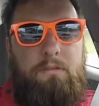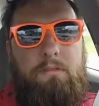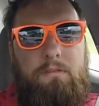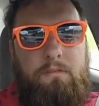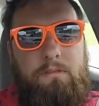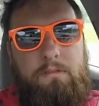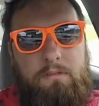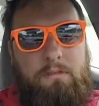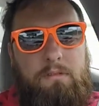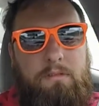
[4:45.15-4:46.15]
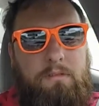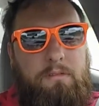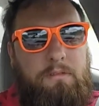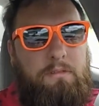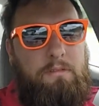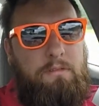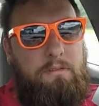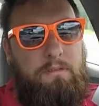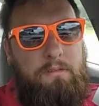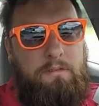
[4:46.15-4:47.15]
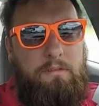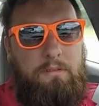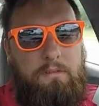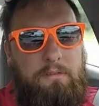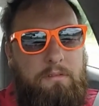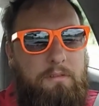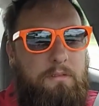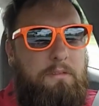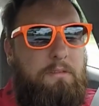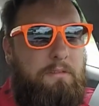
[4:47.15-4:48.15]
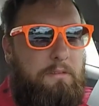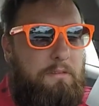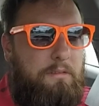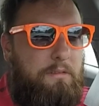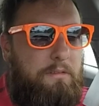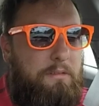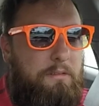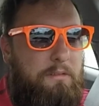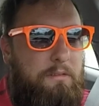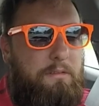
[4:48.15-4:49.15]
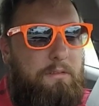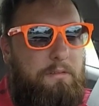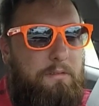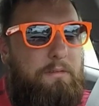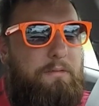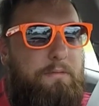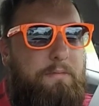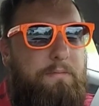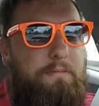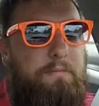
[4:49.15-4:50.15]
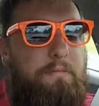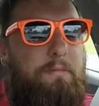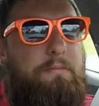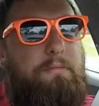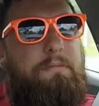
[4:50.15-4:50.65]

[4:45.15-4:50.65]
The person shown says nothing.